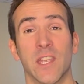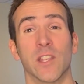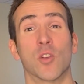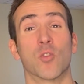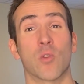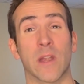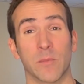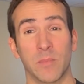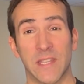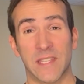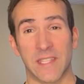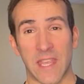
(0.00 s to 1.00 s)

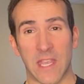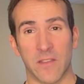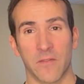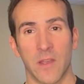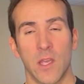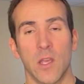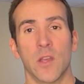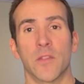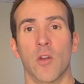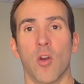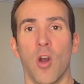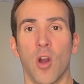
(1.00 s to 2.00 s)
incredibly safe,
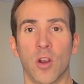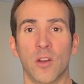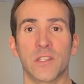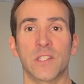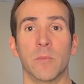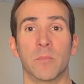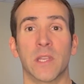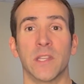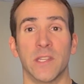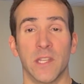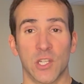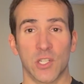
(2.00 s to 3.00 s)
there are some
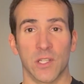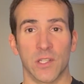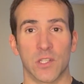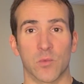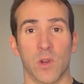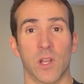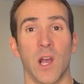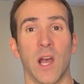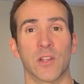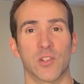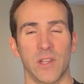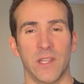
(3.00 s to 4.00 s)
conditions where
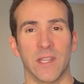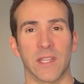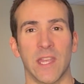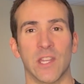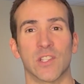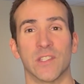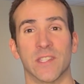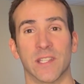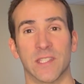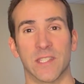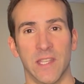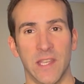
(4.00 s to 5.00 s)
contraindications
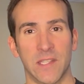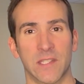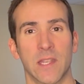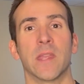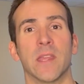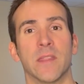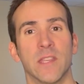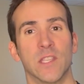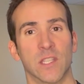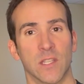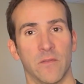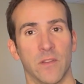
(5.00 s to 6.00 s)
exist, and these
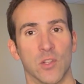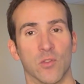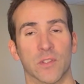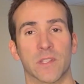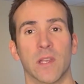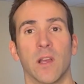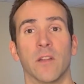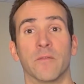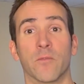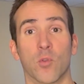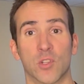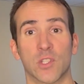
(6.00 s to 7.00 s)
individuals
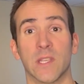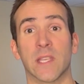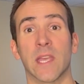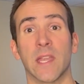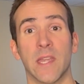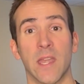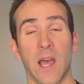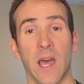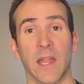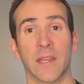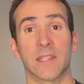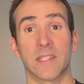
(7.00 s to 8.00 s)
unfortunately
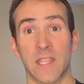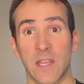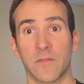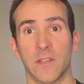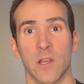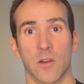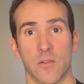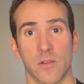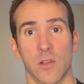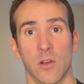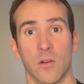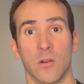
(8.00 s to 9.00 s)
cannot safely
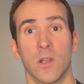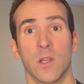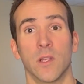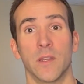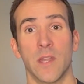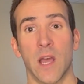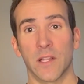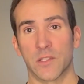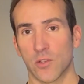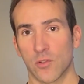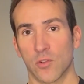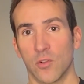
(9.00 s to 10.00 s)
undergo
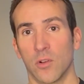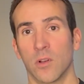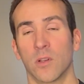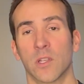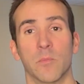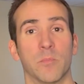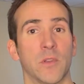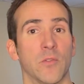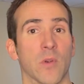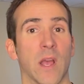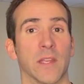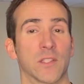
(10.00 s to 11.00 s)
non-surgical
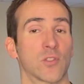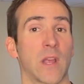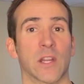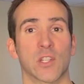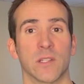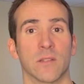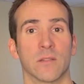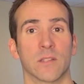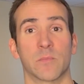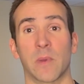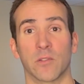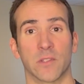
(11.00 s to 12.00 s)
computerized traction
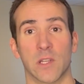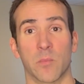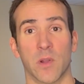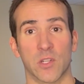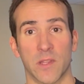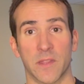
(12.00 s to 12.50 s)
spinal decompression